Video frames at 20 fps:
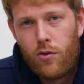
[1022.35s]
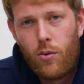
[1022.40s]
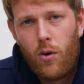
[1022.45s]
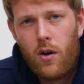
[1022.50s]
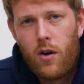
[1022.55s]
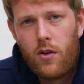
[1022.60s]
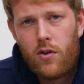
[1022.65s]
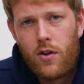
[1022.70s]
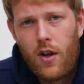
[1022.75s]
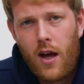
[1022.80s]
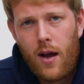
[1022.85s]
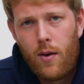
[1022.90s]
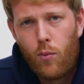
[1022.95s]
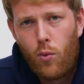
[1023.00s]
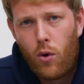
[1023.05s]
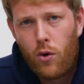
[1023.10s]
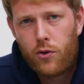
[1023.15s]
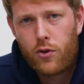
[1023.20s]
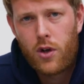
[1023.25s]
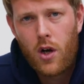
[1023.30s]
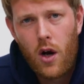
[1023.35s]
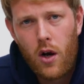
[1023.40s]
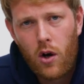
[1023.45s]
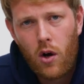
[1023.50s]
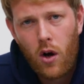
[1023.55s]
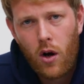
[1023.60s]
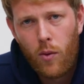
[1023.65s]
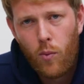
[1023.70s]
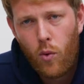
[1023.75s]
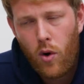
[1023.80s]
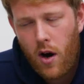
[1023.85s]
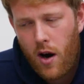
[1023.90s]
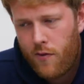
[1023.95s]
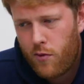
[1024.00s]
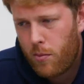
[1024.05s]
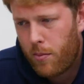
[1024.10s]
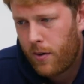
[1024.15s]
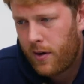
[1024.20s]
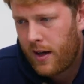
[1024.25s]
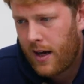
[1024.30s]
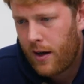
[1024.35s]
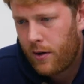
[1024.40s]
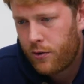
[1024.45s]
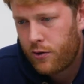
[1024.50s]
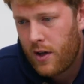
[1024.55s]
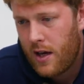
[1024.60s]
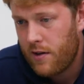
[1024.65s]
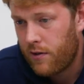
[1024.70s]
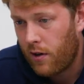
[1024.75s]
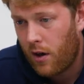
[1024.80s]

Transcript: to understand what's going on and where everybody else is.